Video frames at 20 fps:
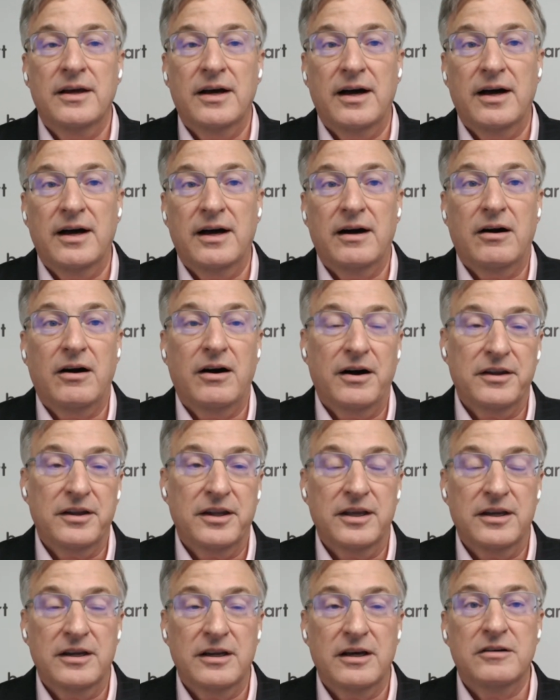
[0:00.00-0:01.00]

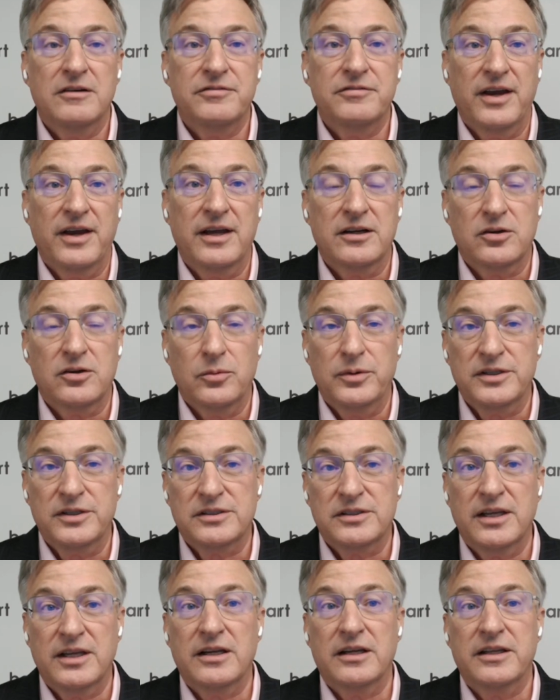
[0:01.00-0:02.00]
Oddly enough and
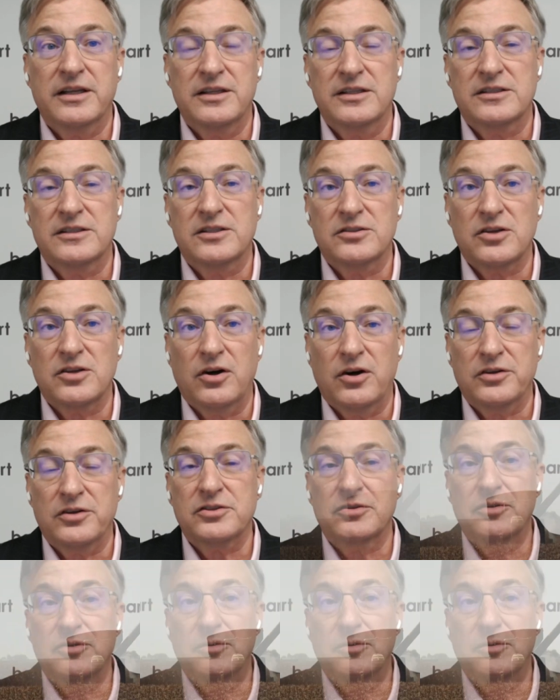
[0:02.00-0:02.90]
coincidentally, this is also